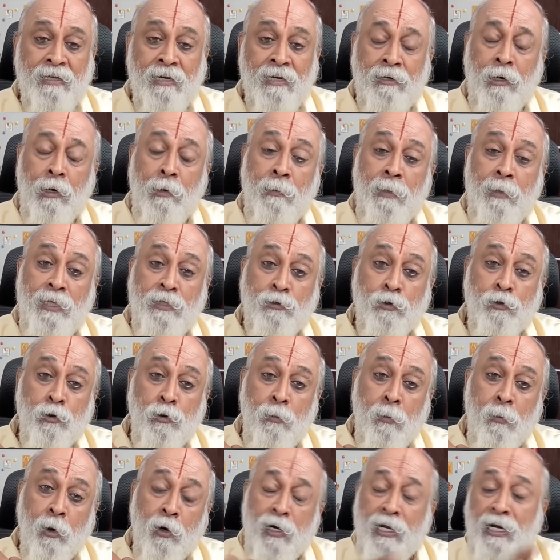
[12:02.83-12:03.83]
That will be
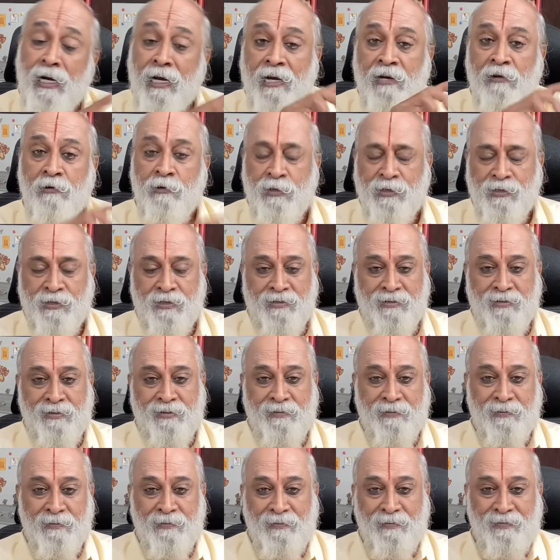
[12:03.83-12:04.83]
through body
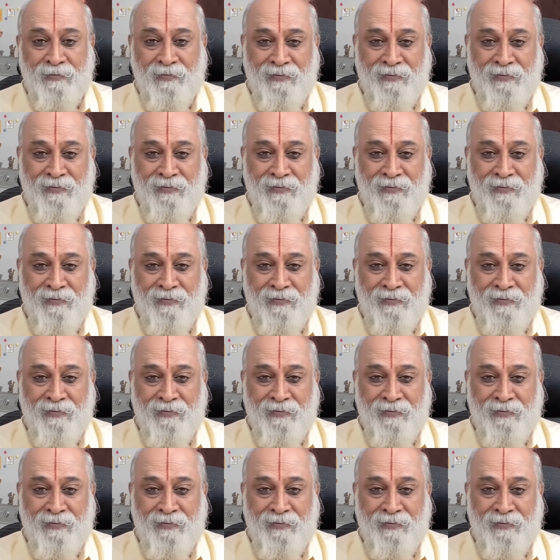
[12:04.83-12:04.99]
language.